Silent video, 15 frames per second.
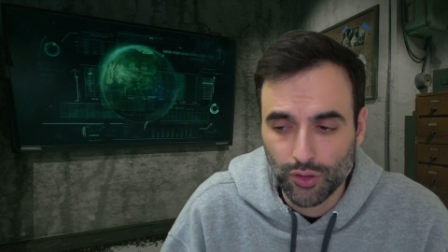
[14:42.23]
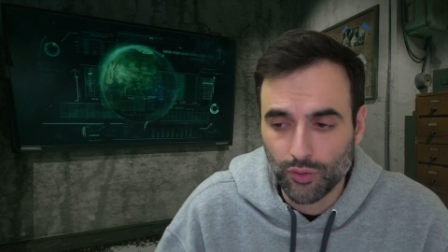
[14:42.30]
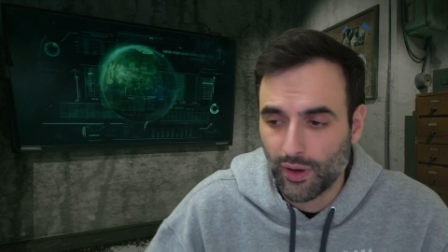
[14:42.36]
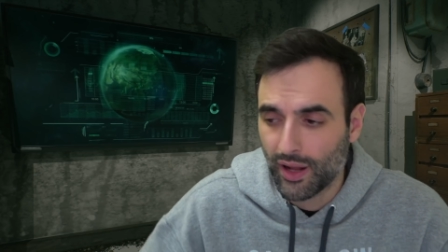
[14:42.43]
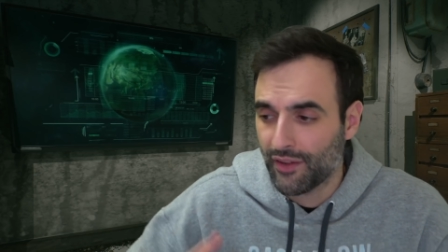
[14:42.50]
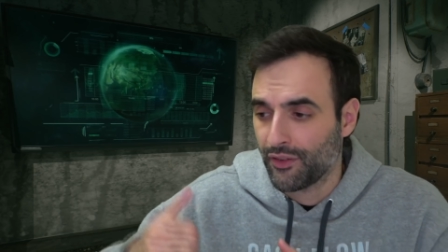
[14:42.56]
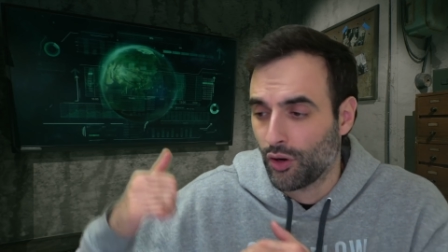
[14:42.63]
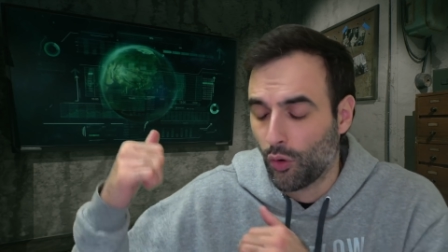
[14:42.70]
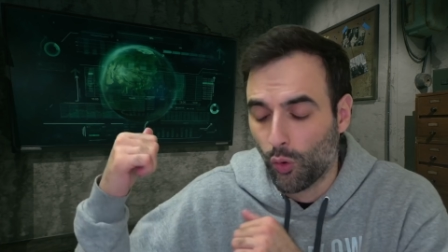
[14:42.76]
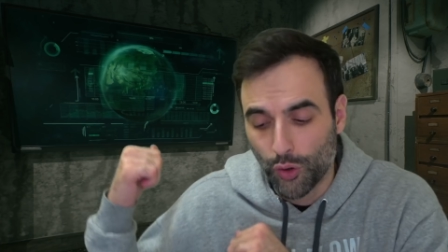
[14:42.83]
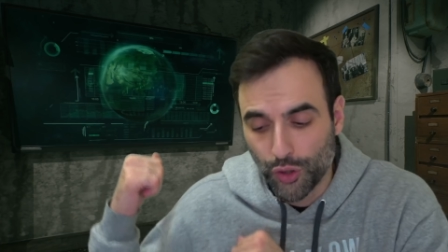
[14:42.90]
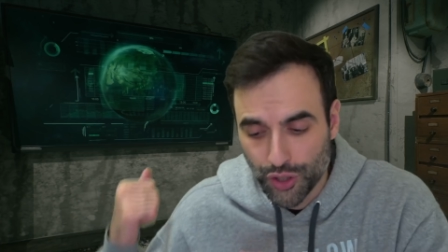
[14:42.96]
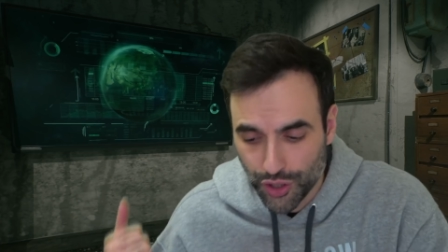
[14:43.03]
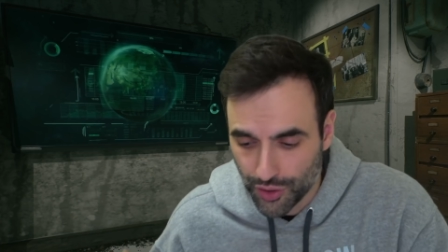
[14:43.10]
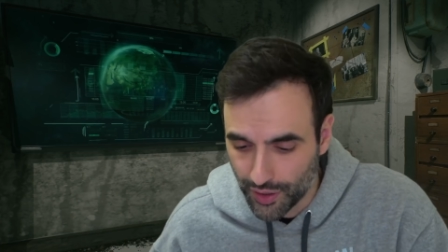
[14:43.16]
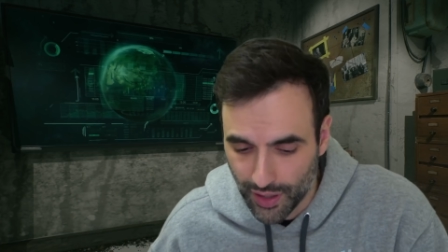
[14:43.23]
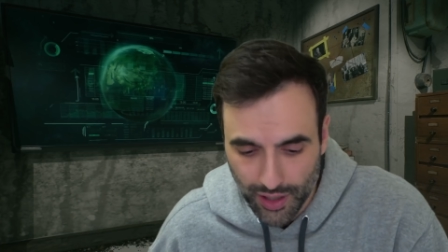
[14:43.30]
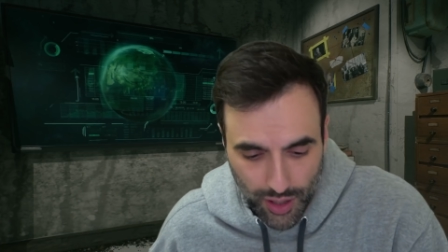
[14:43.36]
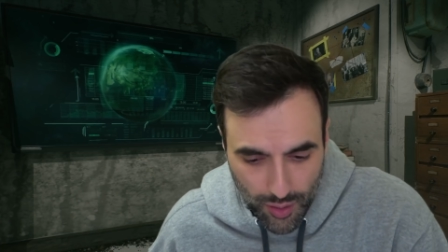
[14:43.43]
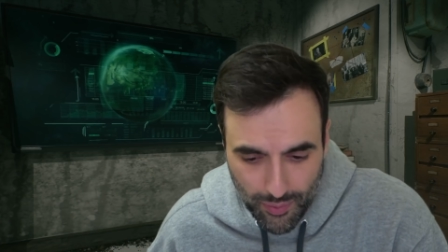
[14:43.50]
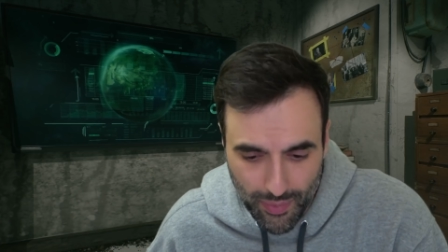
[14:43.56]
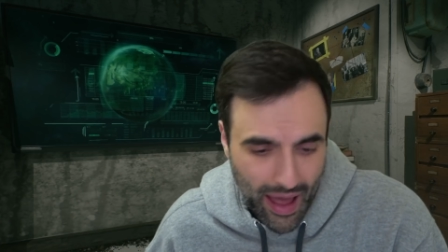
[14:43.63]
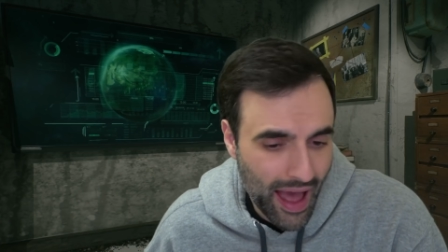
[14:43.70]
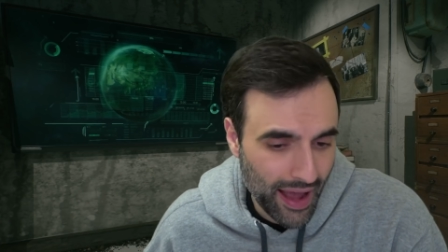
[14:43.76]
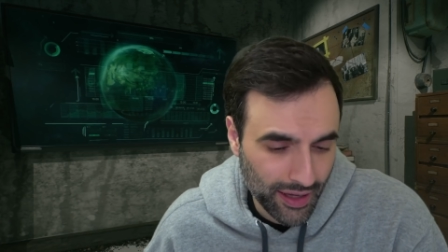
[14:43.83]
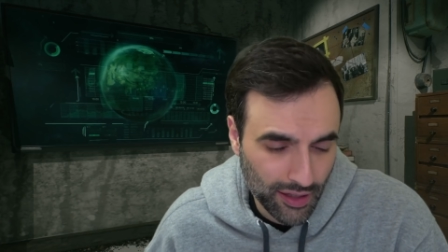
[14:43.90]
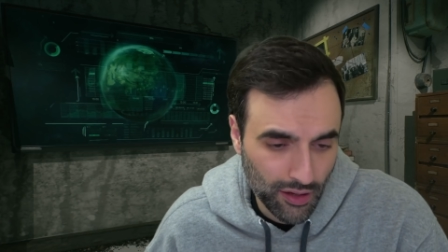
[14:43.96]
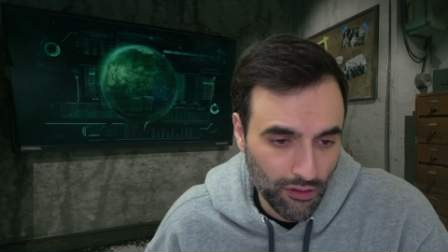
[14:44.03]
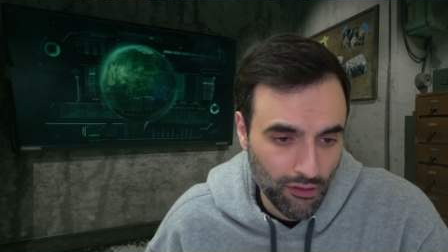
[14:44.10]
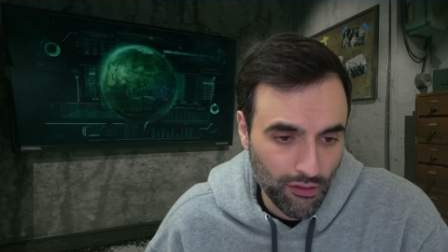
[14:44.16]
you don't have an orchard in your
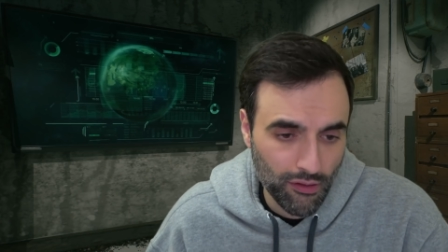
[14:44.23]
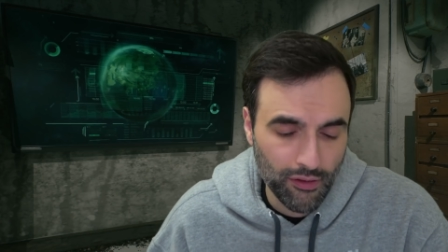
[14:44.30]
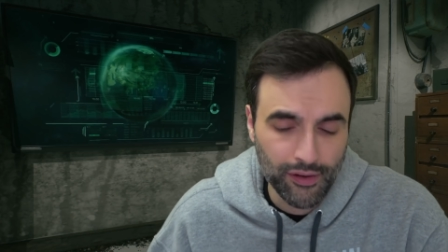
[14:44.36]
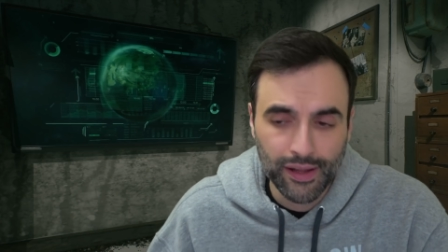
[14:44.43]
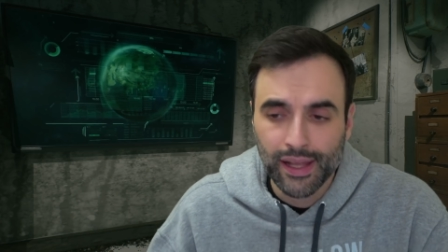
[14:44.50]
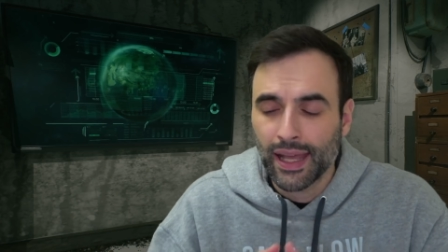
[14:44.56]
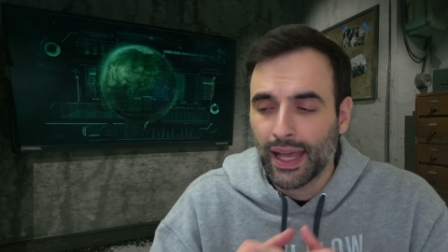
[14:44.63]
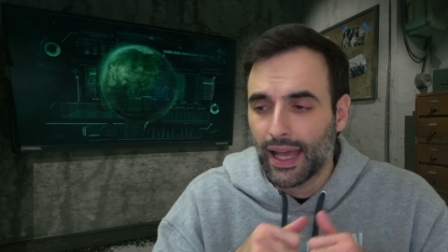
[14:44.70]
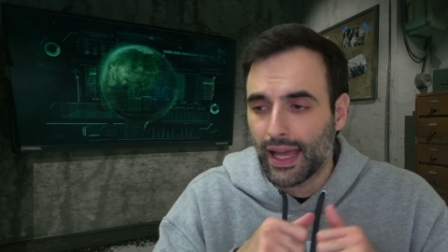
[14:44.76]
backyard